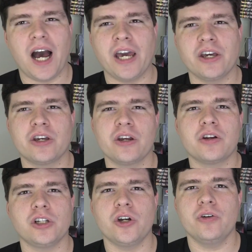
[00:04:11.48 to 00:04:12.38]
I can
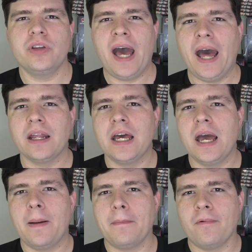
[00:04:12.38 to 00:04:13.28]
conclude that
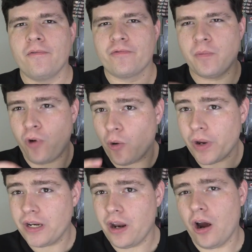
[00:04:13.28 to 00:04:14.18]
from what
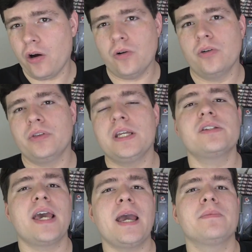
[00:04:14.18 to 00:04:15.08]
we know,
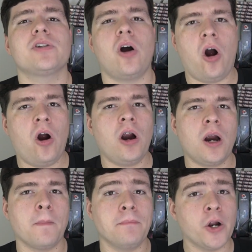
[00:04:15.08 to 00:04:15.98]
these games
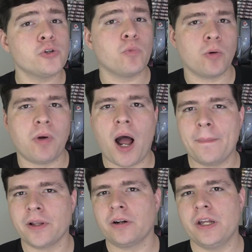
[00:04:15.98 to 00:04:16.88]
are much more
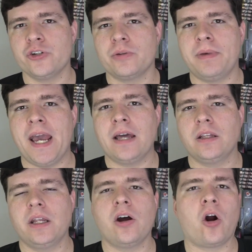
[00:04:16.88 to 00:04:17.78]
popular in Japan
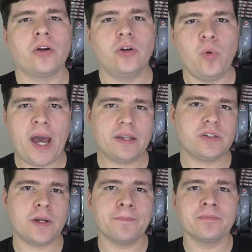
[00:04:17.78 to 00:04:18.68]
than they are in the
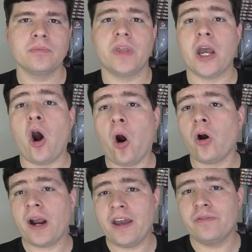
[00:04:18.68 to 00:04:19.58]
West. They
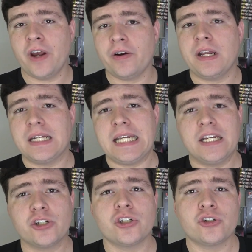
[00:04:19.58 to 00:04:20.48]
are a very
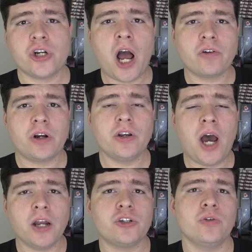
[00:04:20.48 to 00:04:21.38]
niche genre,
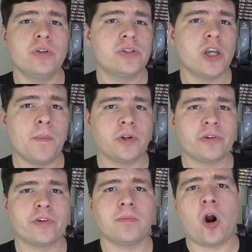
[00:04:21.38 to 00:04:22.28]
not too
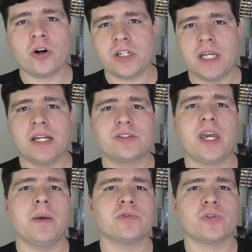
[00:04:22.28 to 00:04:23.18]
dissimilar from RTS
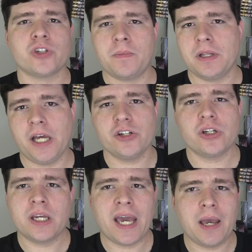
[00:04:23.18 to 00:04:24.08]
games or
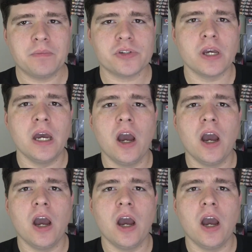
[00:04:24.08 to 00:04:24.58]
simulation games,